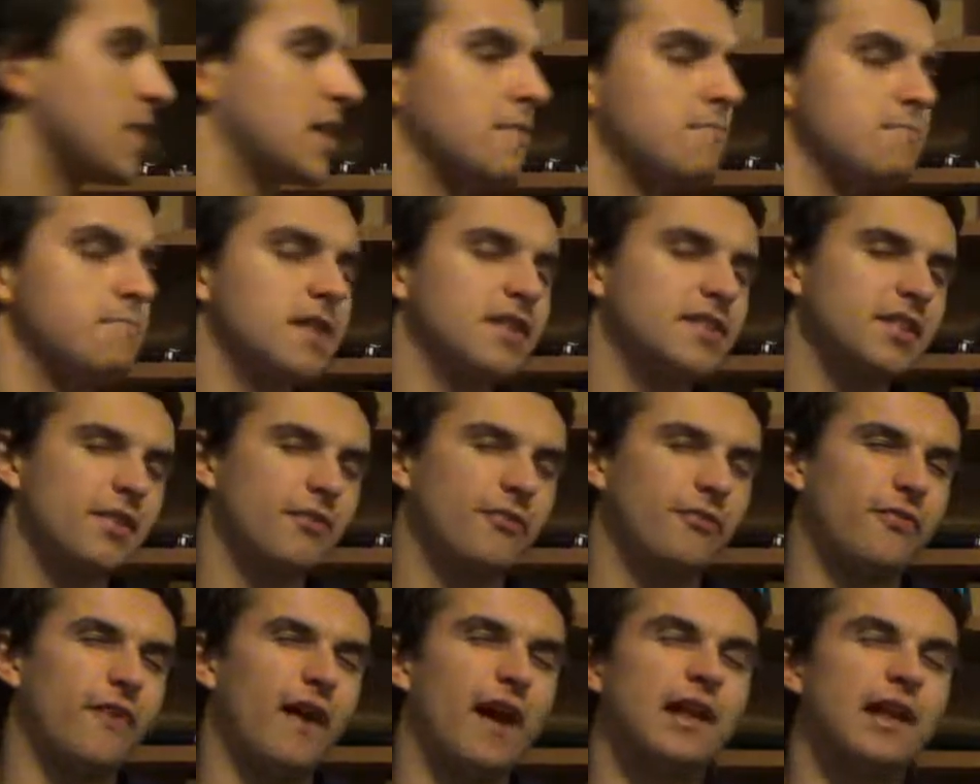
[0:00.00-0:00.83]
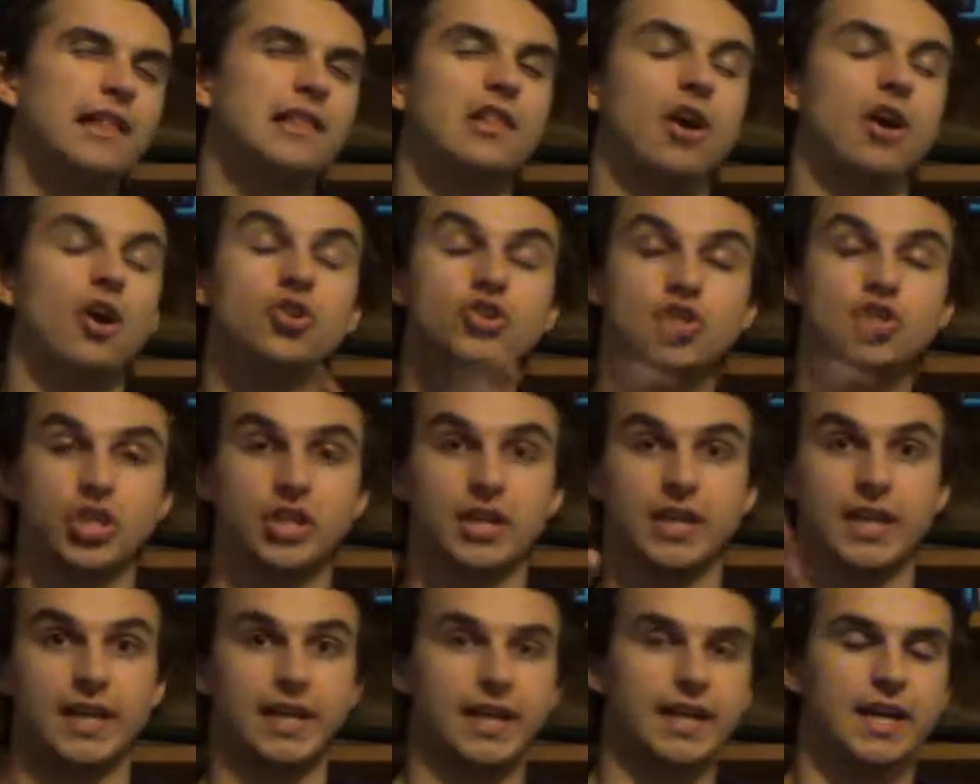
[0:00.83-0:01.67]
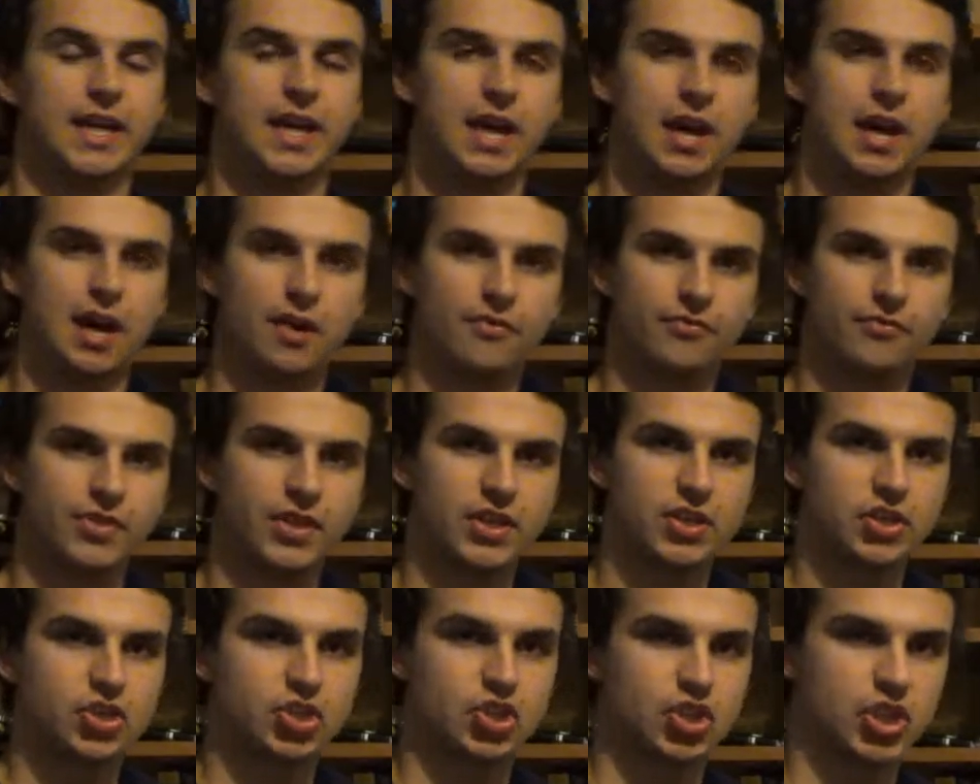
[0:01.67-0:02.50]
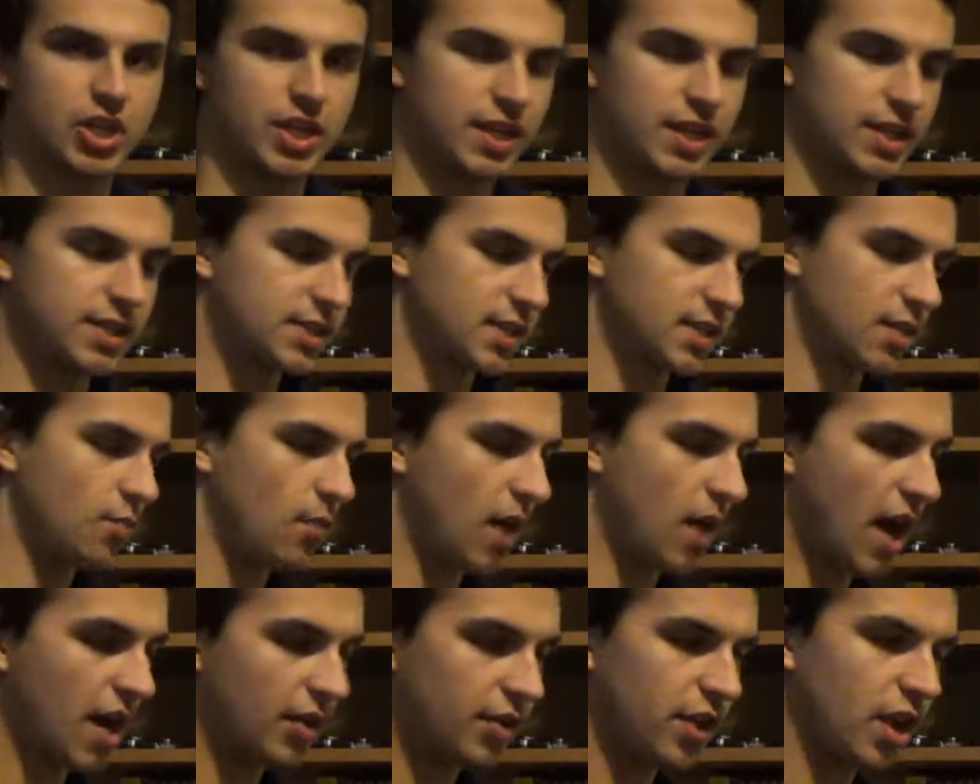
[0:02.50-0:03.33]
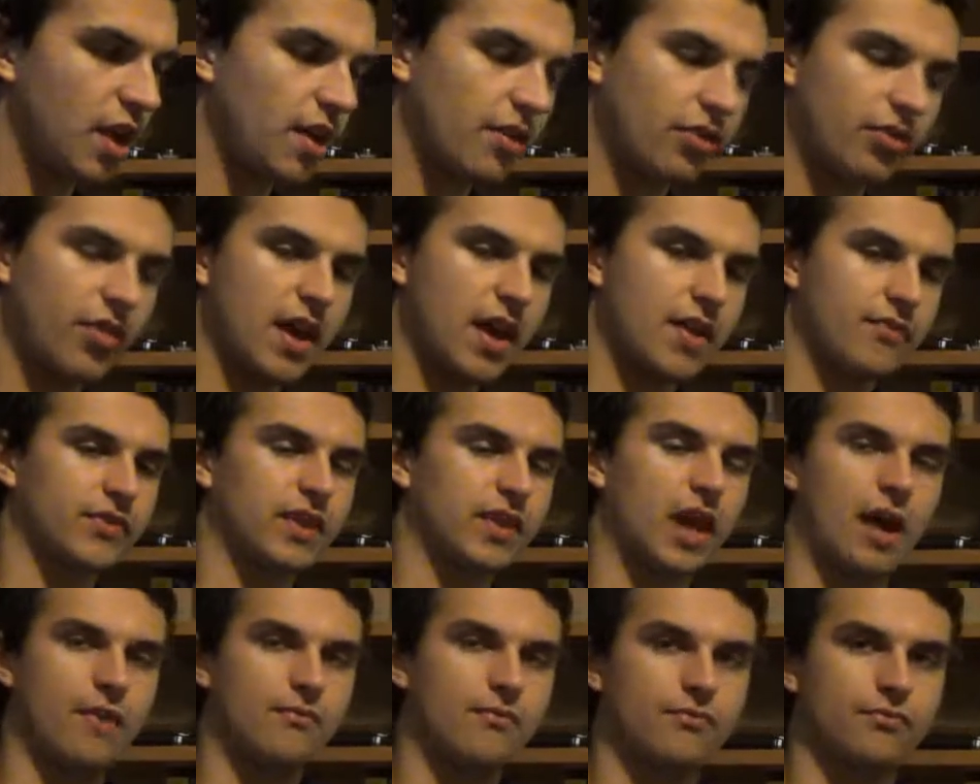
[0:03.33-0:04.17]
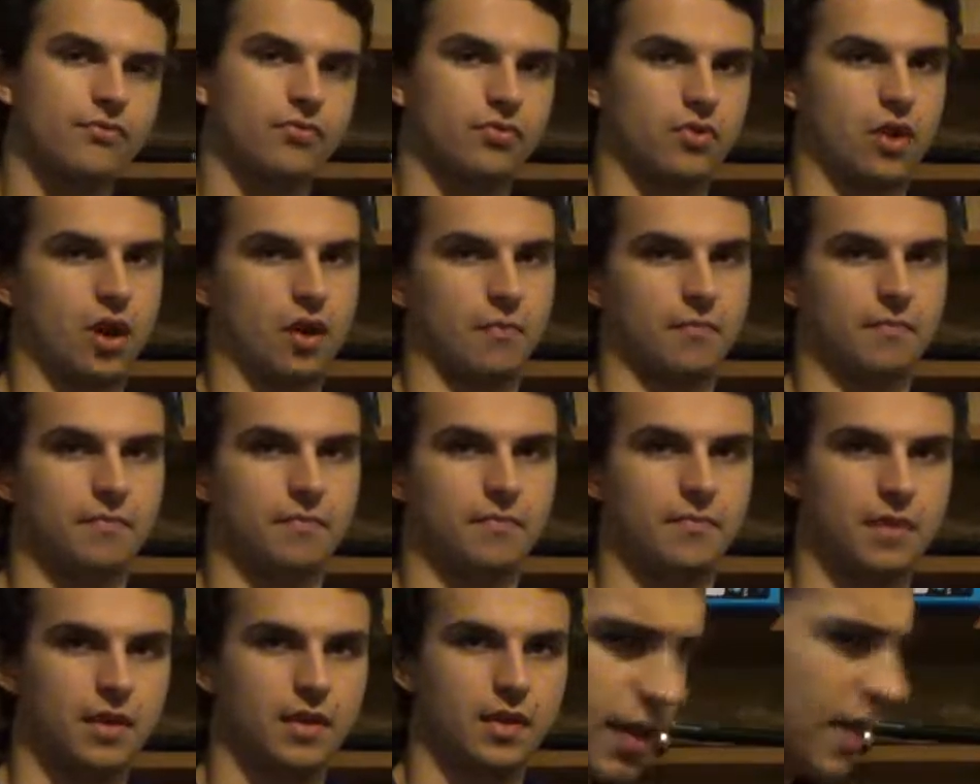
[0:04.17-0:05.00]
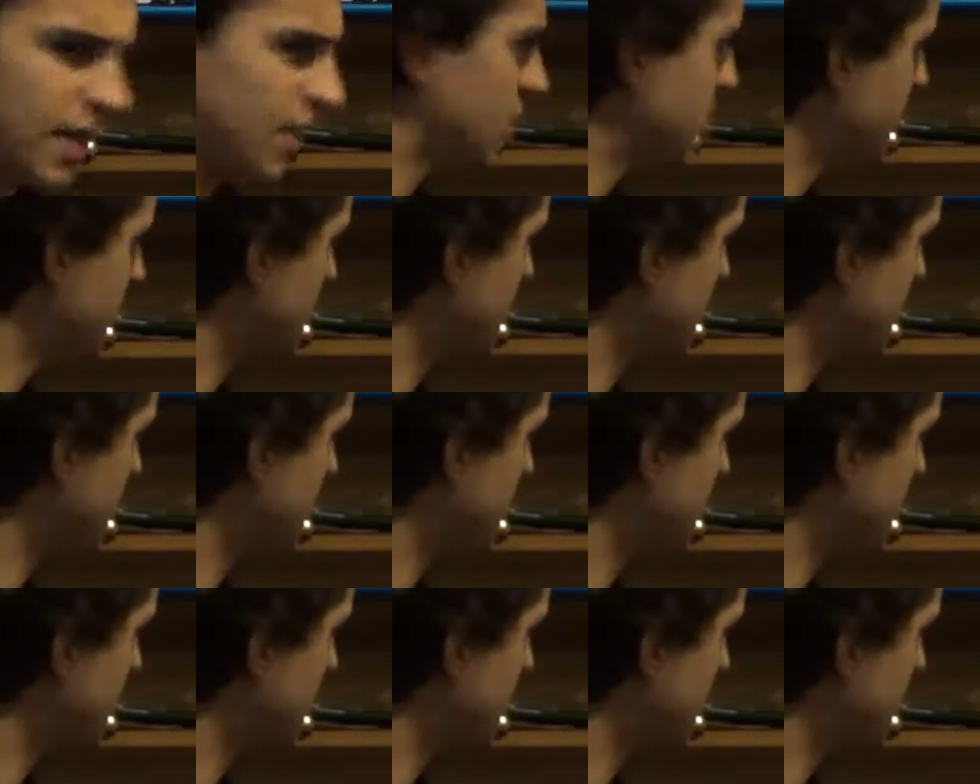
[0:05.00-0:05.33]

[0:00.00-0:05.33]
can build a phylogeny of these genes and where on earth they've come from. Okay, just